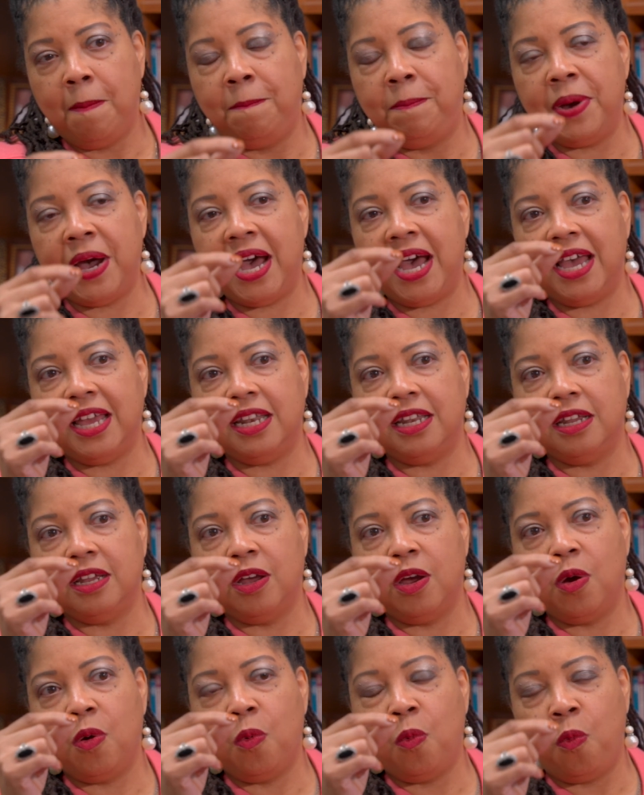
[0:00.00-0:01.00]
but
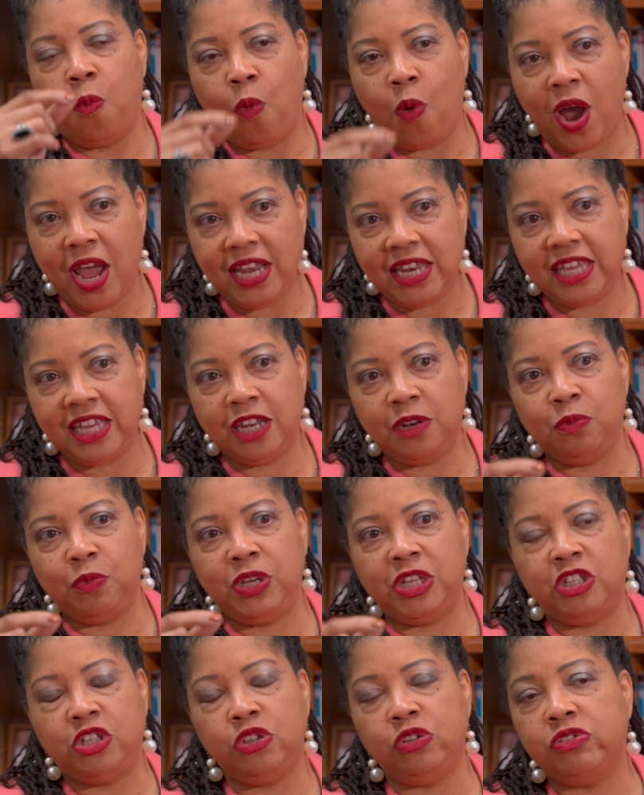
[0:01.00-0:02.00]
what can
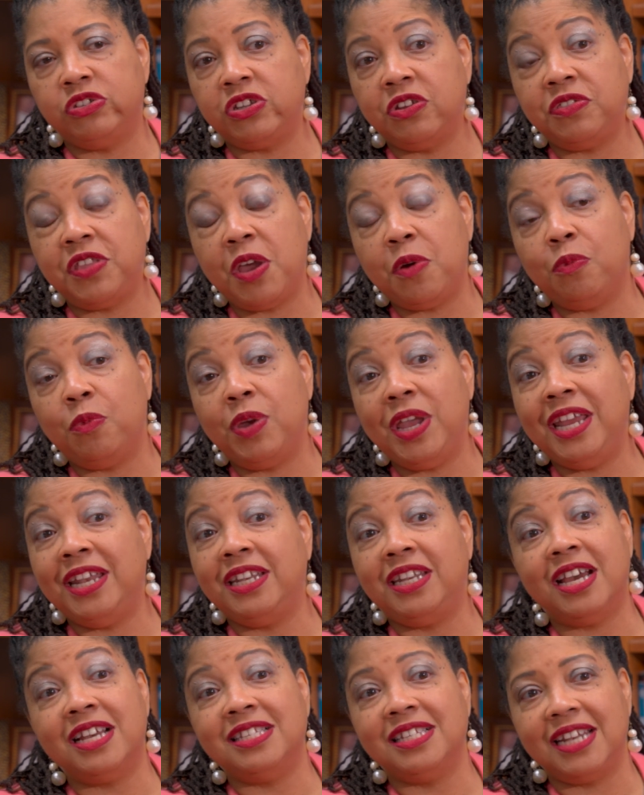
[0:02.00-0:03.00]
we do so that
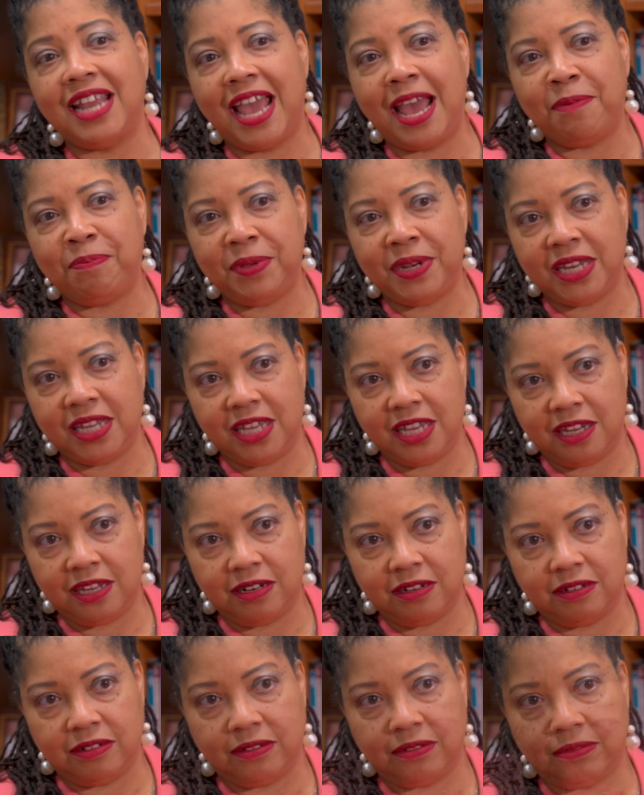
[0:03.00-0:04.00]
it doesn't happen again?
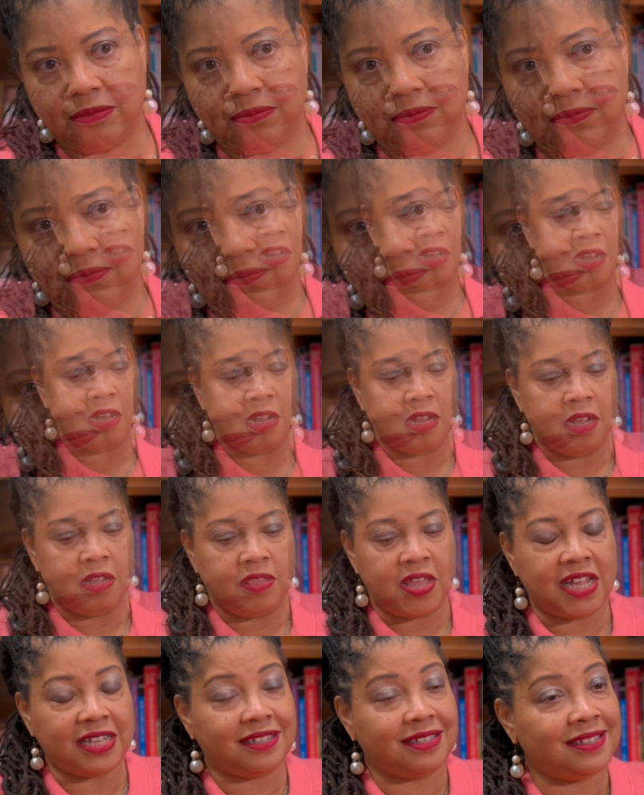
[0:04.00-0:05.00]

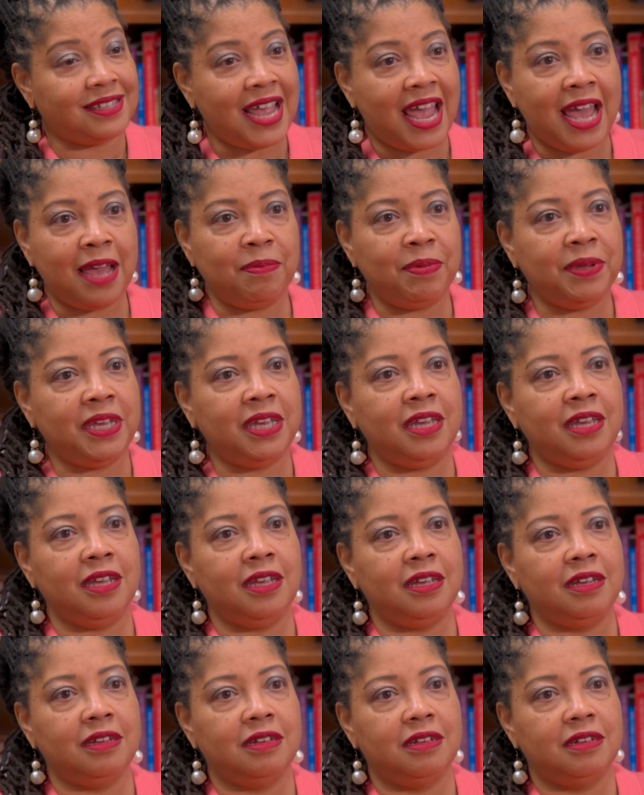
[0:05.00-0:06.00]
That
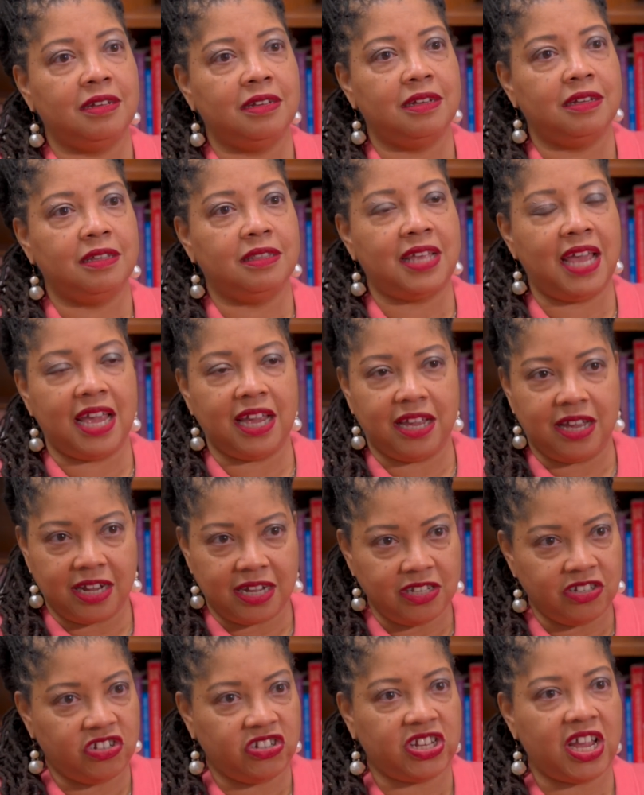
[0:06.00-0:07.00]
stabbing, that
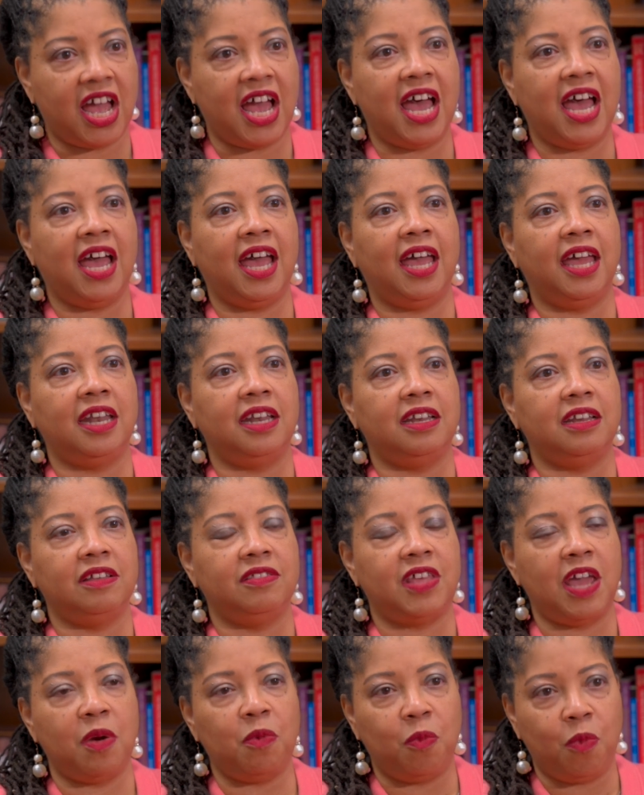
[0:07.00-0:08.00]
gunshot,
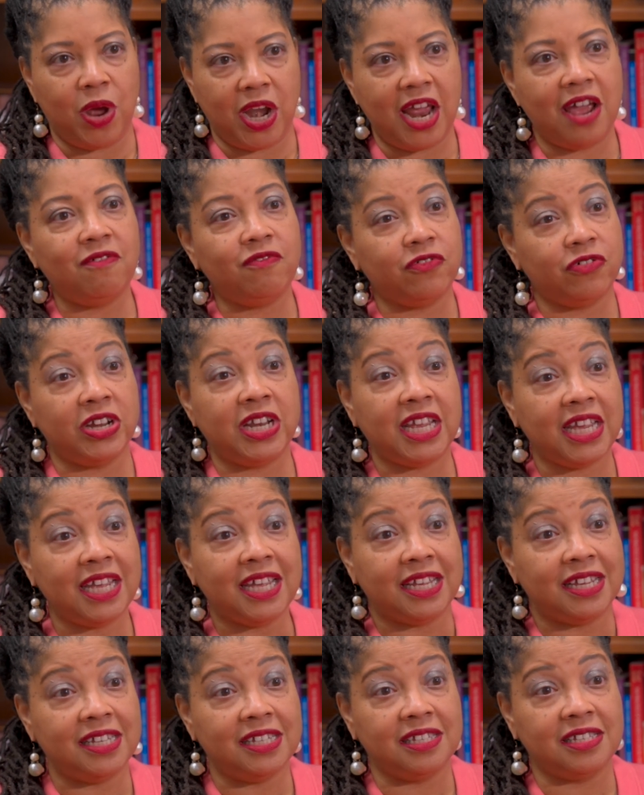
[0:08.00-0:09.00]
that whatever it
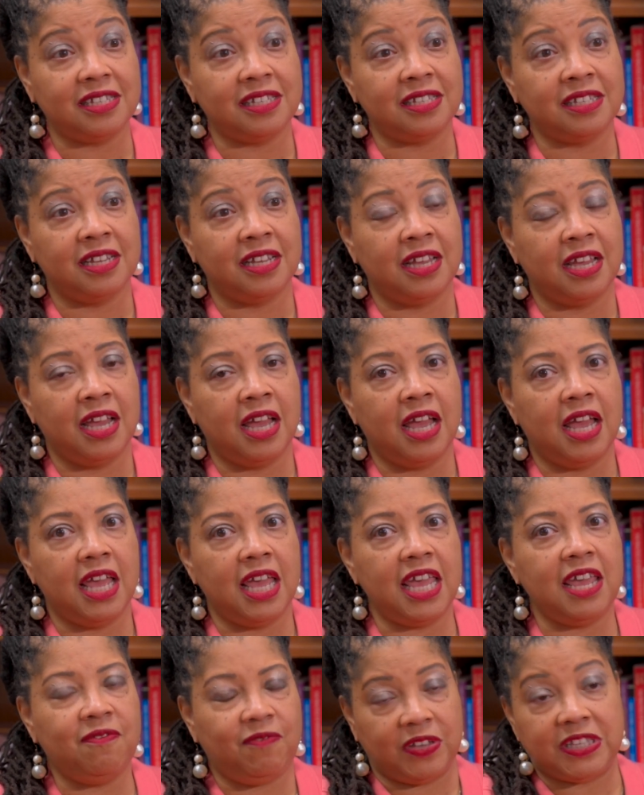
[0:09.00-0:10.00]
is,
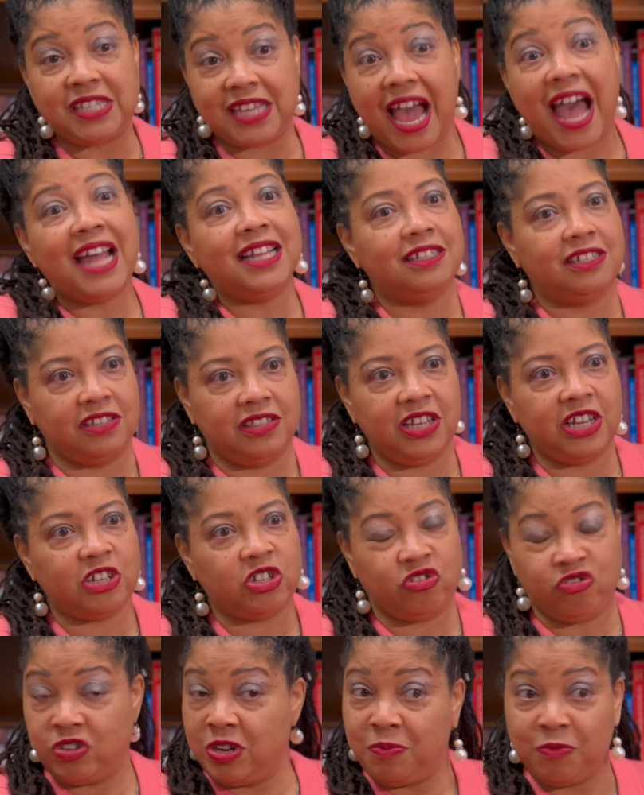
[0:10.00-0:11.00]
if it's gotten to the
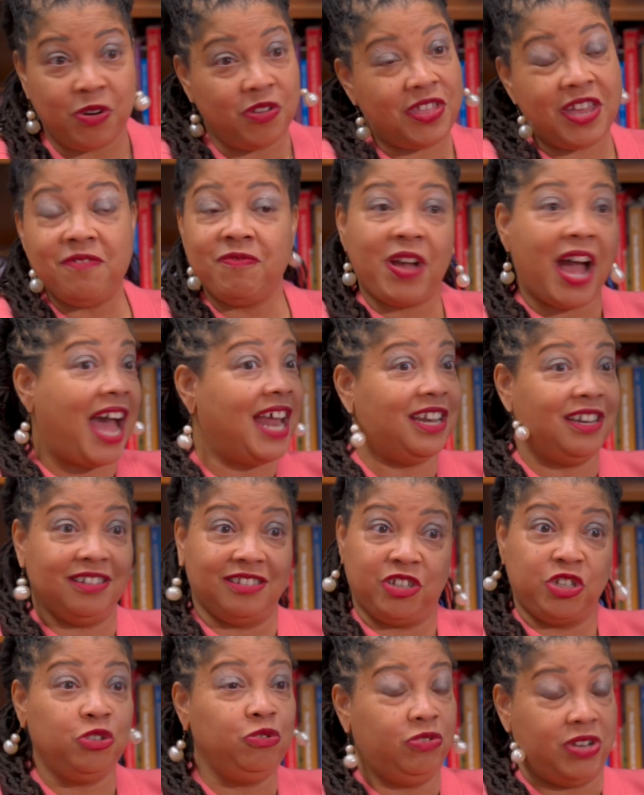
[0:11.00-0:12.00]
extreme where they've gotten
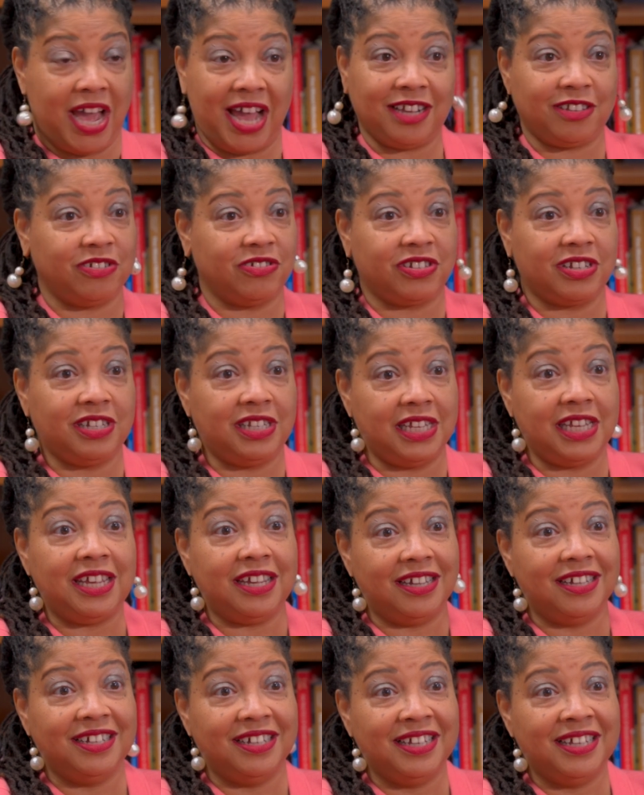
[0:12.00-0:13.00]
to Dr.
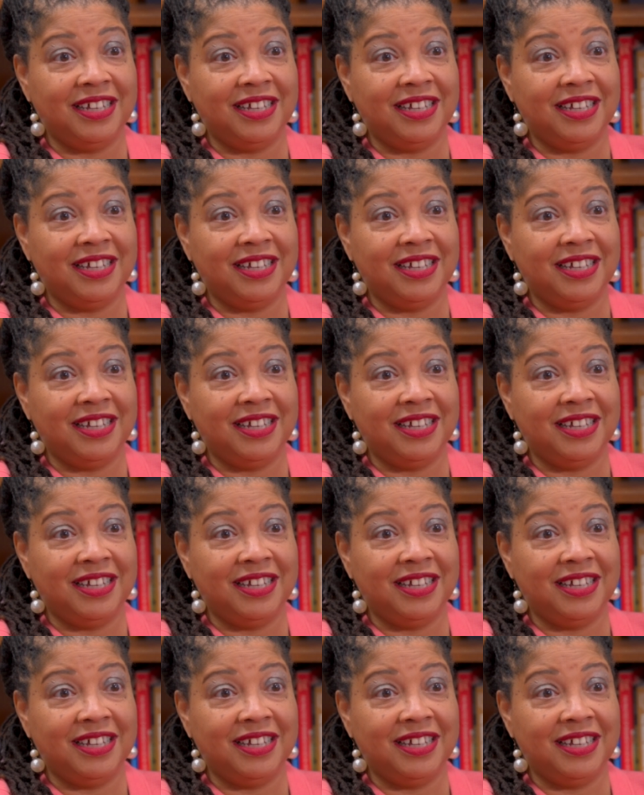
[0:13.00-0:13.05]
Scalia.